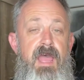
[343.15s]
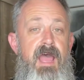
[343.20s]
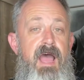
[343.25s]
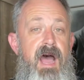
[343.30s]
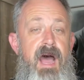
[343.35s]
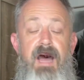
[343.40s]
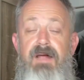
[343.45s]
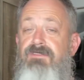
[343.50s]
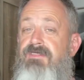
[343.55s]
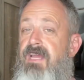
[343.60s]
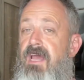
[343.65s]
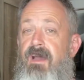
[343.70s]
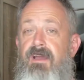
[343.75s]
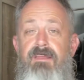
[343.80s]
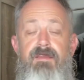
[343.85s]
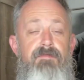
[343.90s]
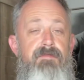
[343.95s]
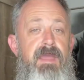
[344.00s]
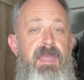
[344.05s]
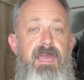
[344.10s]
I'll tell
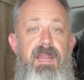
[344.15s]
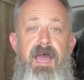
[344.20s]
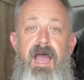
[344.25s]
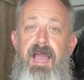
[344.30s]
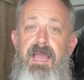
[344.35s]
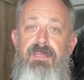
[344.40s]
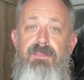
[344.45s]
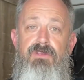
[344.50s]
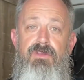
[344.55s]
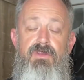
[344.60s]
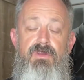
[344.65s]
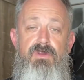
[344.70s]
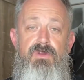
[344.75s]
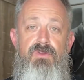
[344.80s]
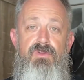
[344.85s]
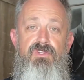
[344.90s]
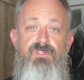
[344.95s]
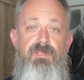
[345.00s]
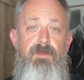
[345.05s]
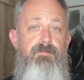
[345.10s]
you, man, I
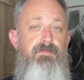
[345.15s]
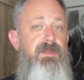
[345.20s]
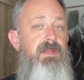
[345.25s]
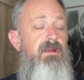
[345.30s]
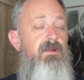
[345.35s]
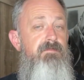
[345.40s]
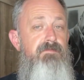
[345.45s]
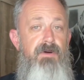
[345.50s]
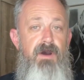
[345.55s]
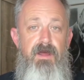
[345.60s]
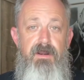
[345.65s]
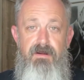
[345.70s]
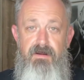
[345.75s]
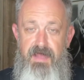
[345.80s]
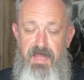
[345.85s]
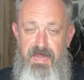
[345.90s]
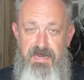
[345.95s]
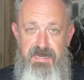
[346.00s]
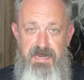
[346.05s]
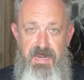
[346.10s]
use the beard butter
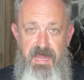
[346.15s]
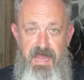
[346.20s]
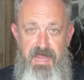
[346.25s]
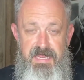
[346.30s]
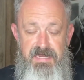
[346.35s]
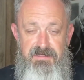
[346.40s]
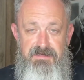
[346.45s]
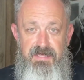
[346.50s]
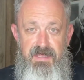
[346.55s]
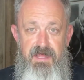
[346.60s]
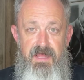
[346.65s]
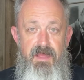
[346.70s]
at night